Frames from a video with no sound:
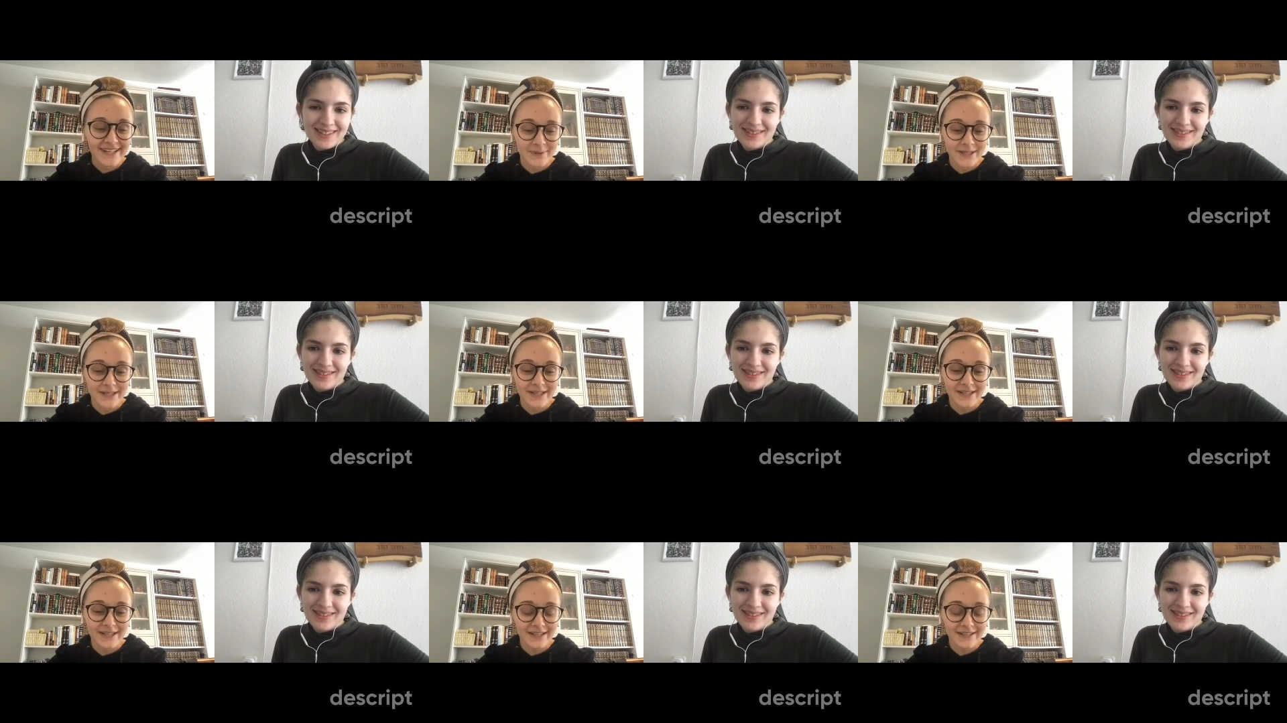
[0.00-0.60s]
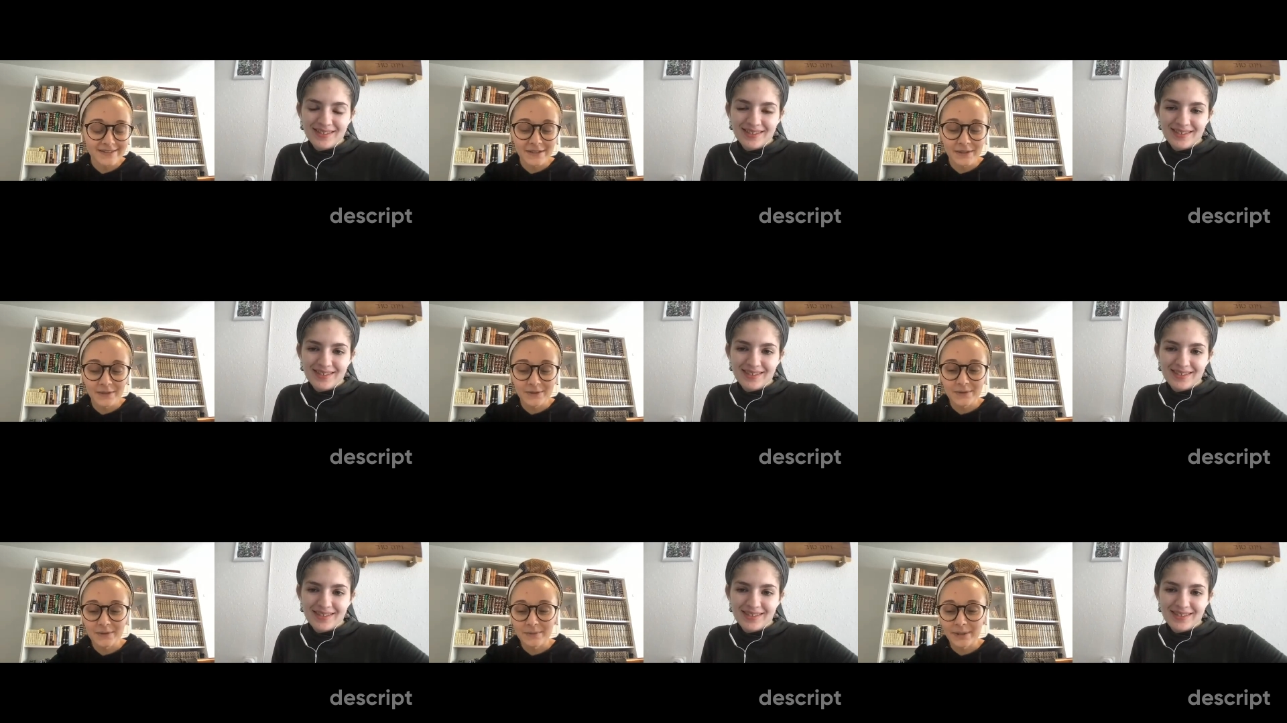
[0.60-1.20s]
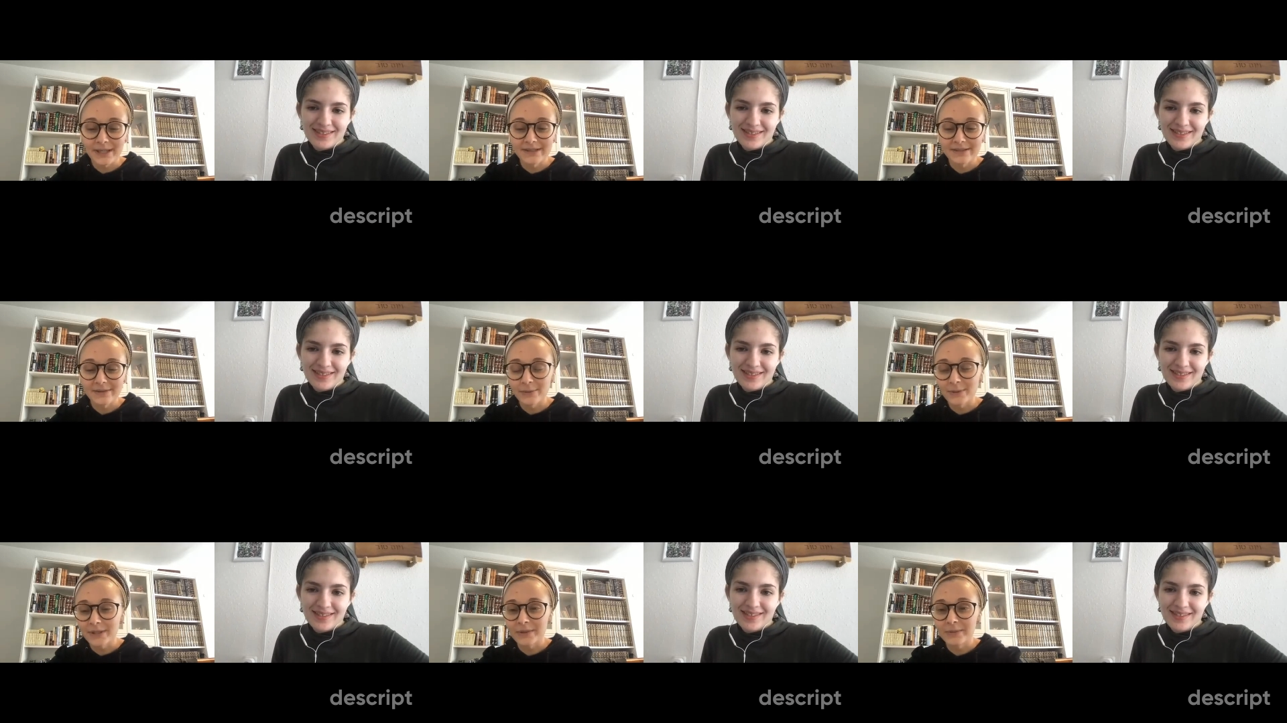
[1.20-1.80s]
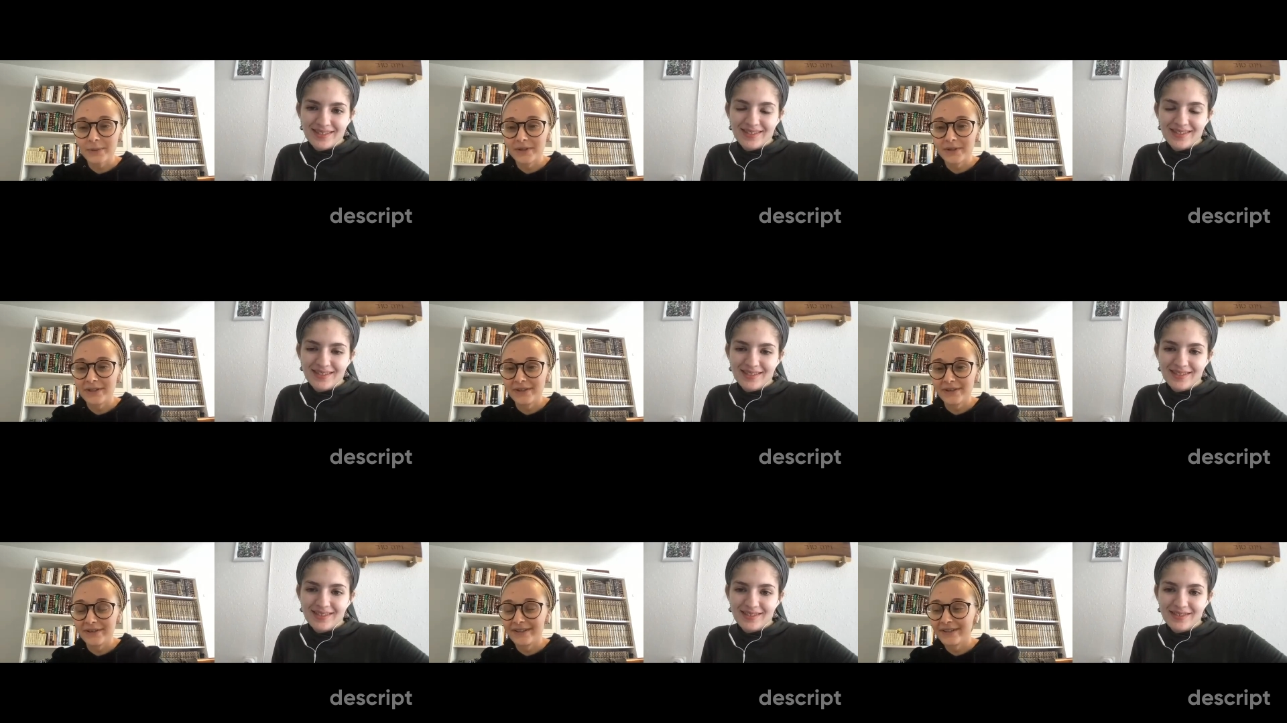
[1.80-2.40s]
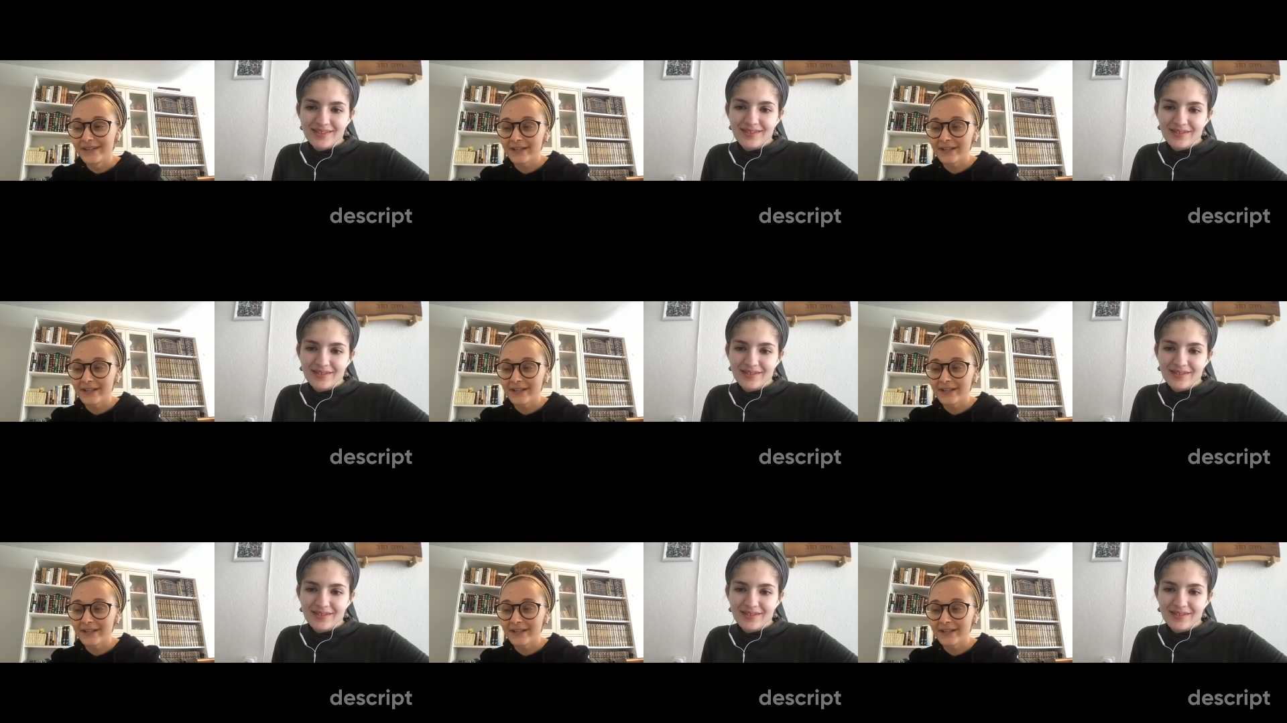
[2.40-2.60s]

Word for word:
Speaker 1: But I guess it also depends what community you're in.